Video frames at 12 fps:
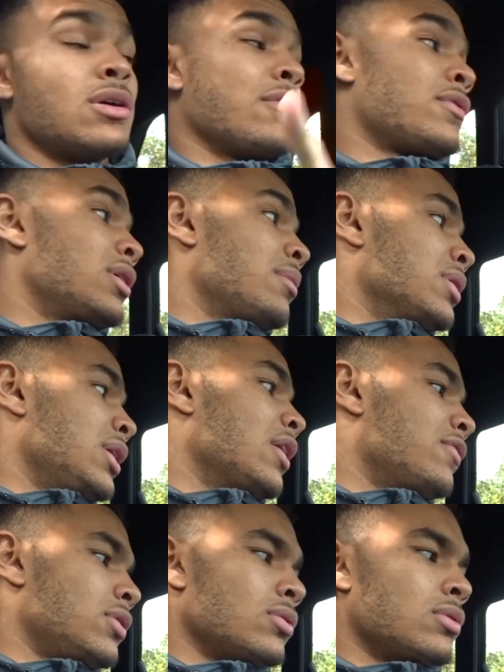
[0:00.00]
And I've got them on the
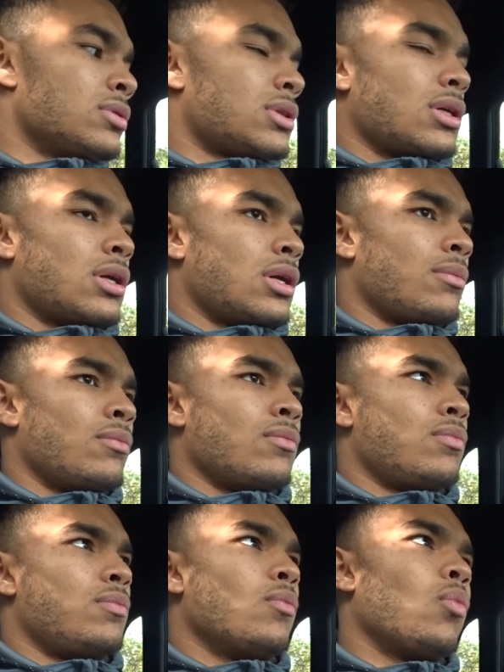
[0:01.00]
other doors, and I'm
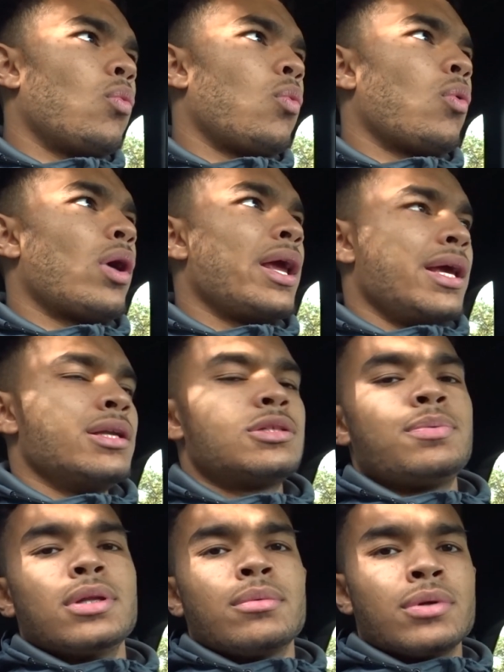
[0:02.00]
waiting
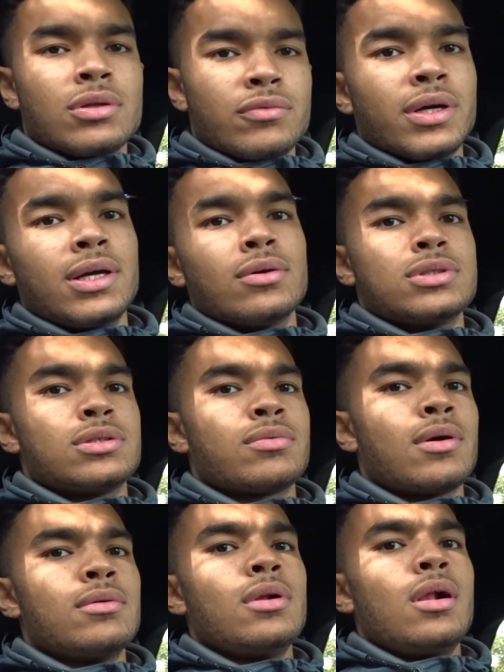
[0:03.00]
to put them on the rear doors as
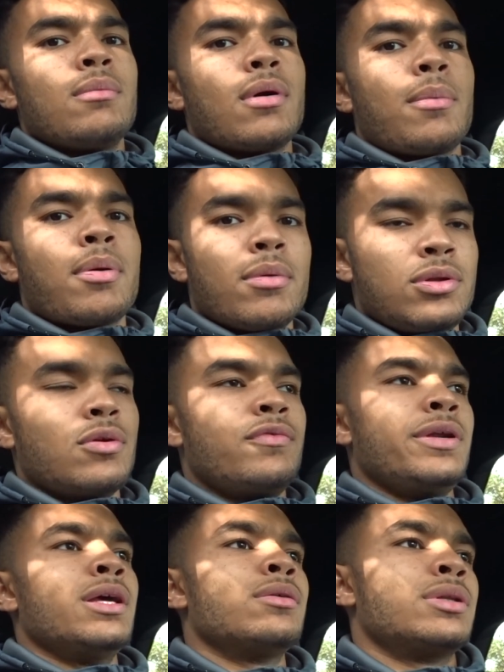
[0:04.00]
well, but I'll probably do a
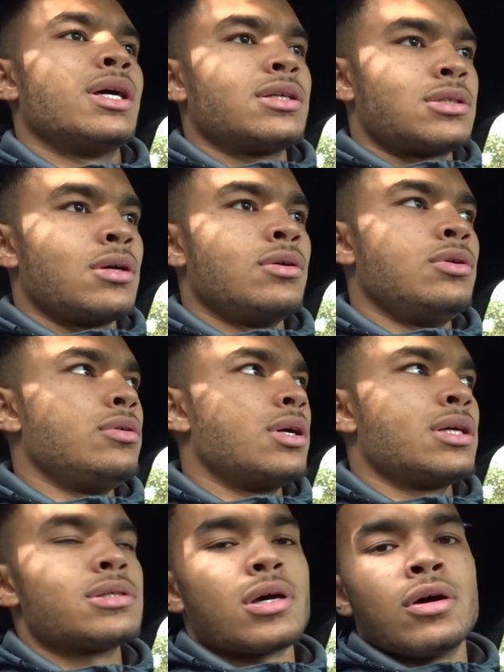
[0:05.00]
video on that, so you
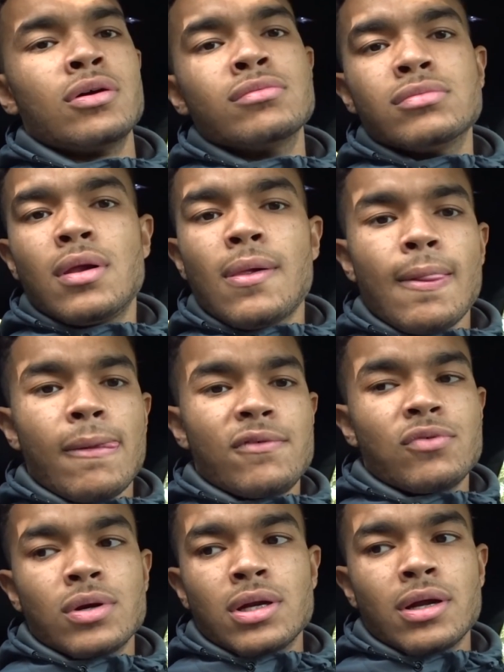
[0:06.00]
guys at home,
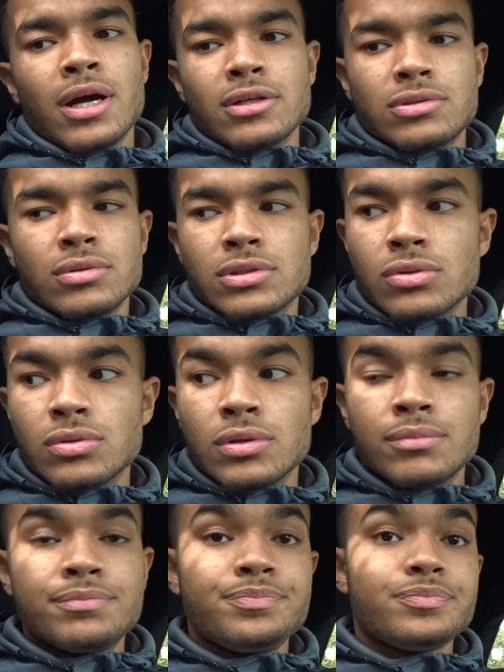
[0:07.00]
if you want to know how to install
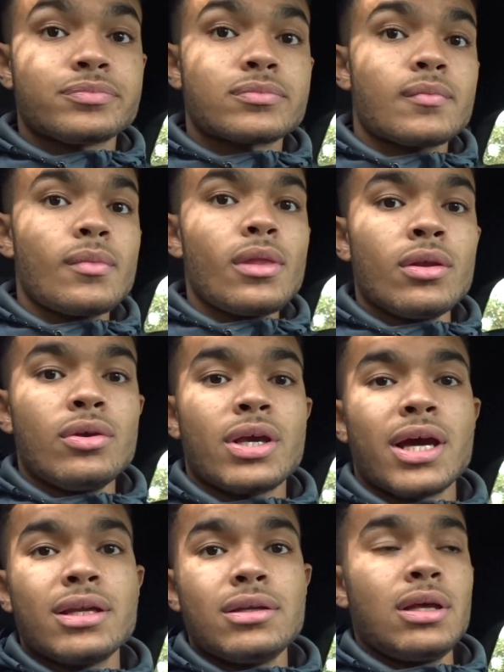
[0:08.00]
them, you
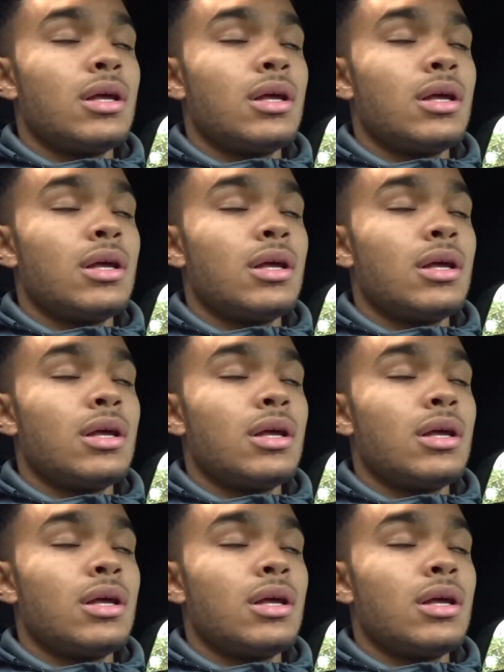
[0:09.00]
can.